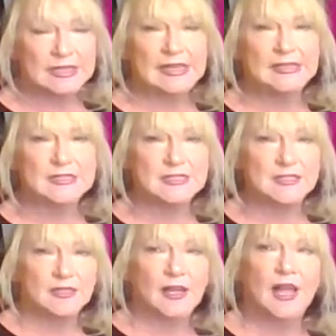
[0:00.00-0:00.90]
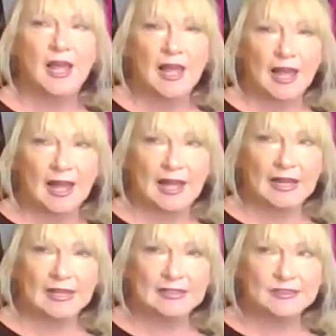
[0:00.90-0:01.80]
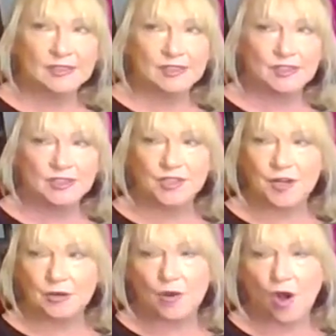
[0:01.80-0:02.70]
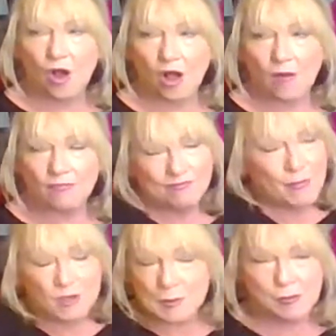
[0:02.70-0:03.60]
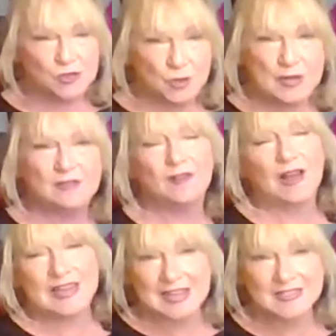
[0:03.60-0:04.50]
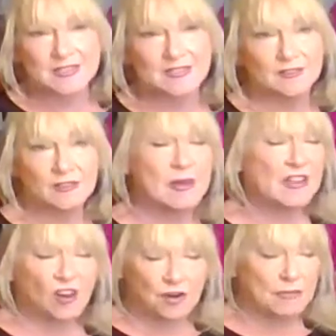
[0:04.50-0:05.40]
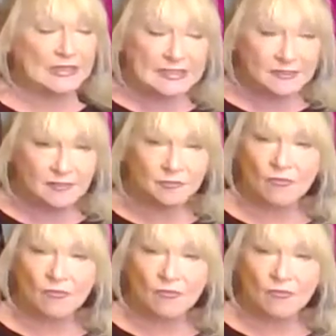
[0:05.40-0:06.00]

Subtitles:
it, and you know, most people do it, I guess, to make a lot of money.